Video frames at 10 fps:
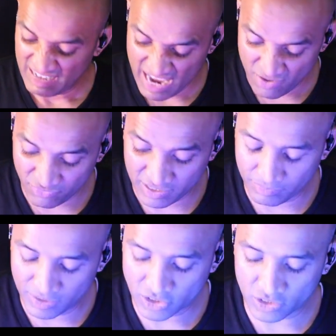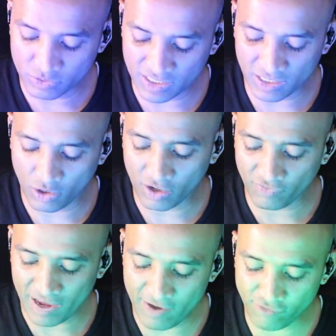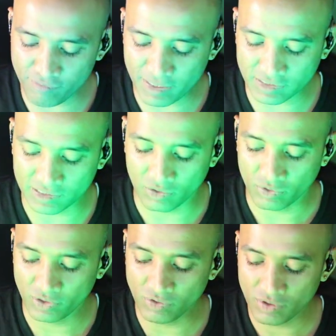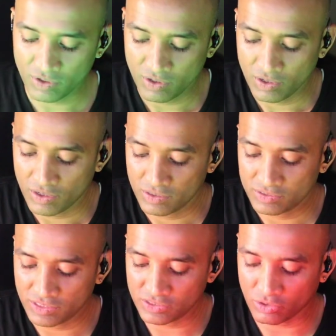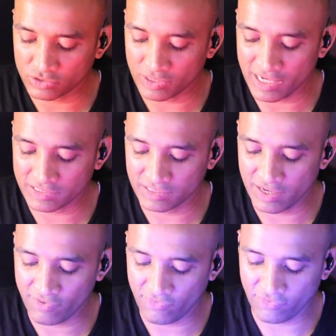F diminished. You see a lot of F bass sound, you know. This also has an F.